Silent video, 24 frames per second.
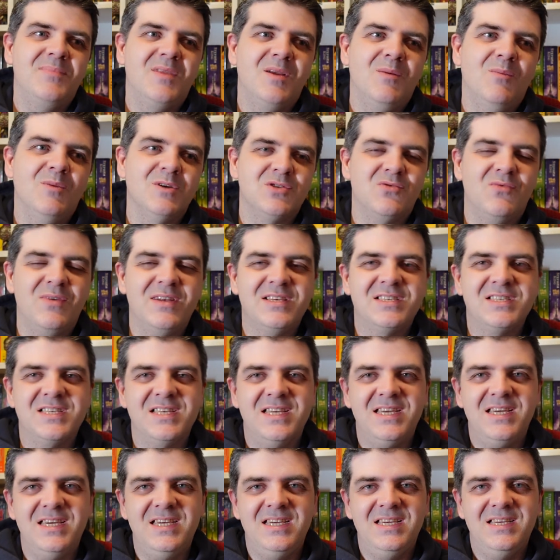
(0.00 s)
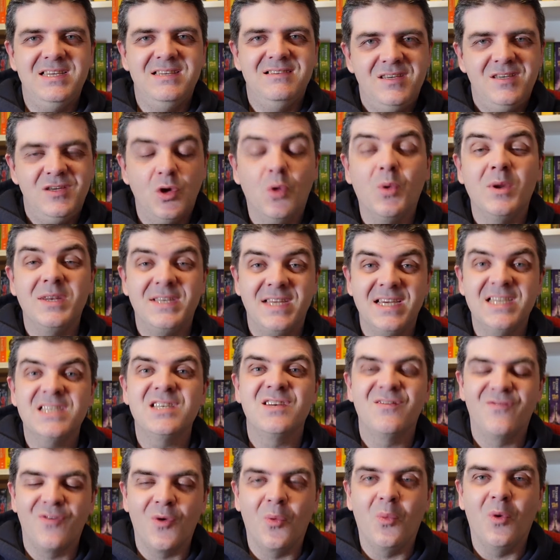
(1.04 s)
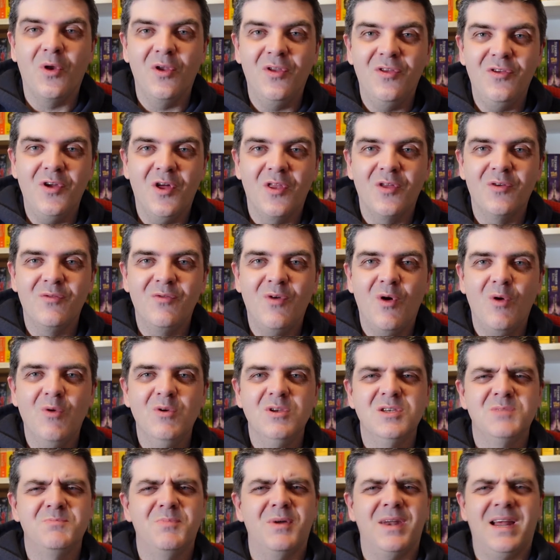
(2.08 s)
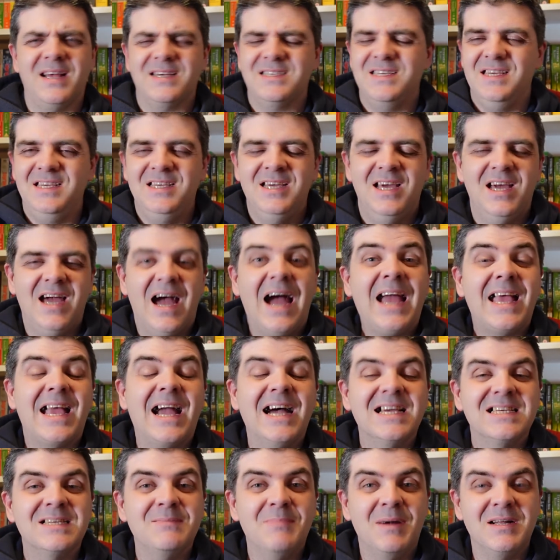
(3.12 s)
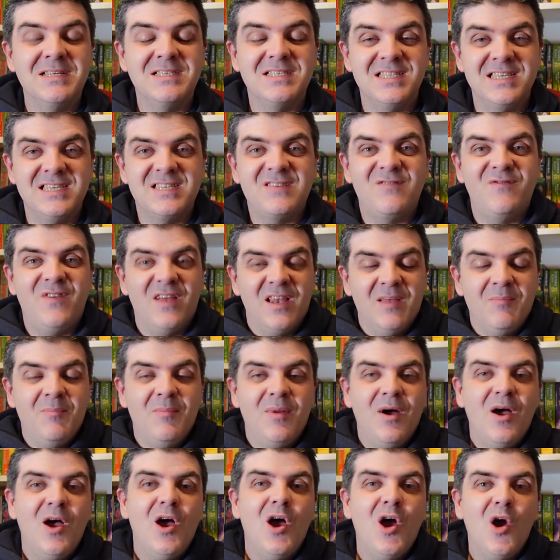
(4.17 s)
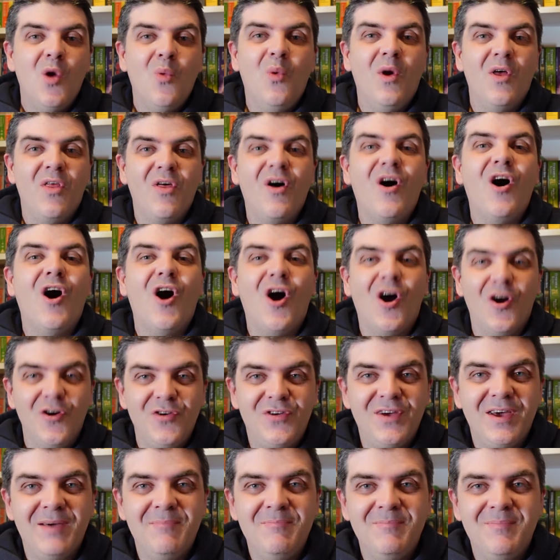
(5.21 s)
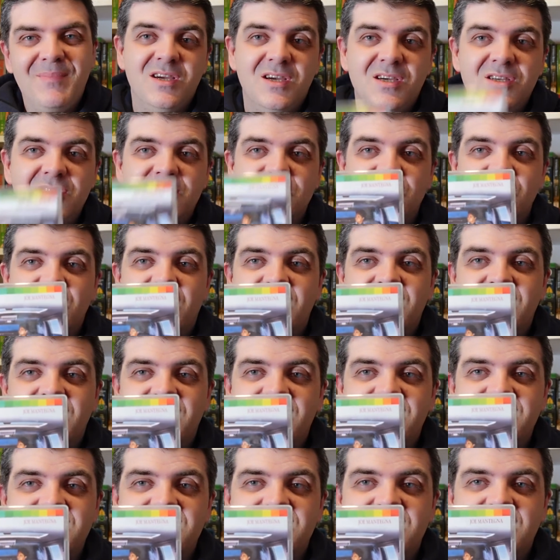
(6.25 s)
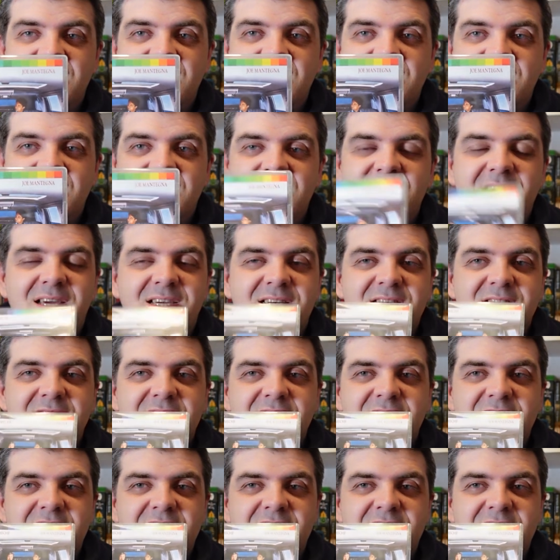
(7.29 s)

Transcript: was originally, you know, auditioned for one of the other roles, but actually I can't imagine this film without him. So that is Things